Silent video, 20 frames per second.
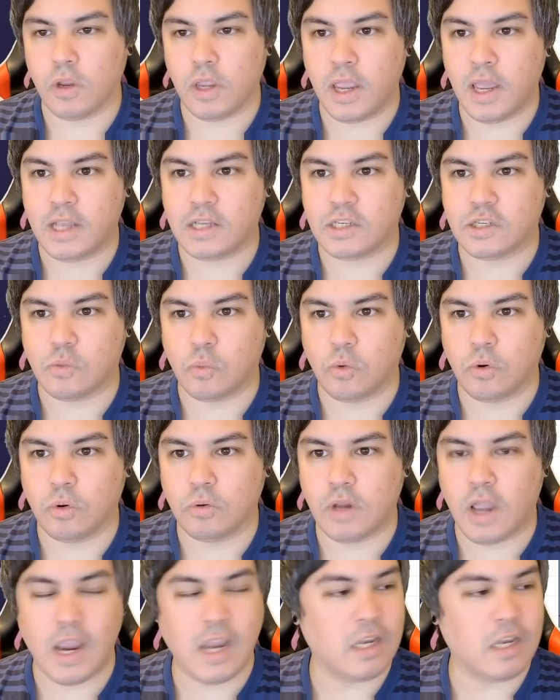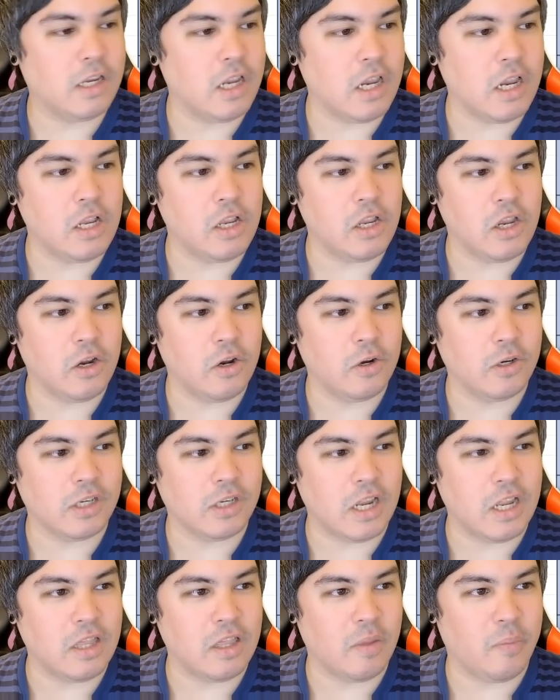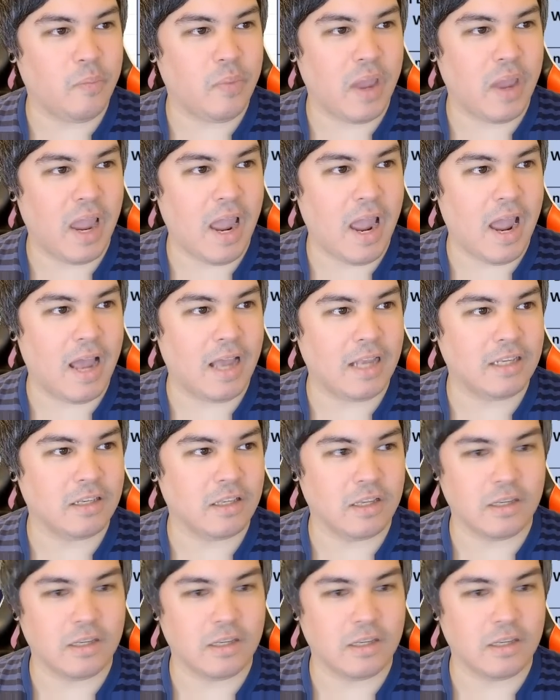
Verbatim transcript: Yes, we're 19 years in the past.